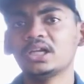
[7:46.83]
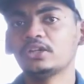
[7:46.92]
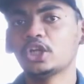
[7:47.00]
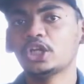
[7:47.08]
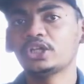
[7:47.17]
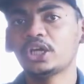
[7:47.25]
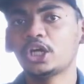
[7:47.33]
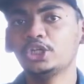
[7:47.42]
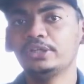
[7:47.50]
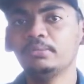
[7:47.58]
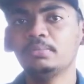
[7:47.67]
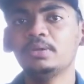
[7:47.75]
not
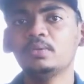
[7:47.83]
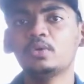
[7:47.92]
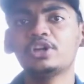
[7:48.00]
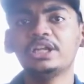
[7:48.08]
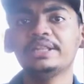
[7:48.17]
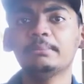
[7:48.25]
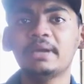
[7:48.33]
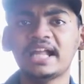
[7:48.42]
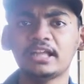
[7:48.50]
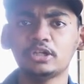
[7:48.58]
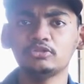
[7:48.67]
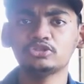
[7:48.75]
audible, only the
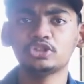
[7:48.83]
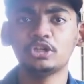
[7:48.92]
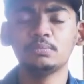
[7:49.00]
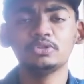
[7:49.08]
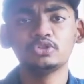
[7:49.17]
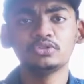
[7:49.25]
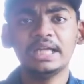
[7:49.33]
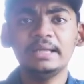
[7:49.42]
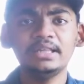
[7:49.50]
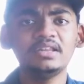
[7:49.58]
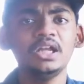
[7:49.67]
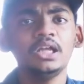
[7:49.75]
background is audible. So
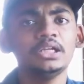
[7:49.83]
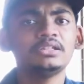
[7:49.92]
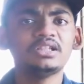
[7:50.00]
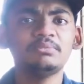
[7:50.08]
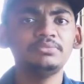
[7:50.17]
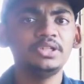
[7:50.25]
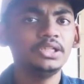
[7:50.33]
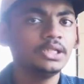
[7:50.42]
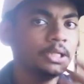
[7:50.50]
that's something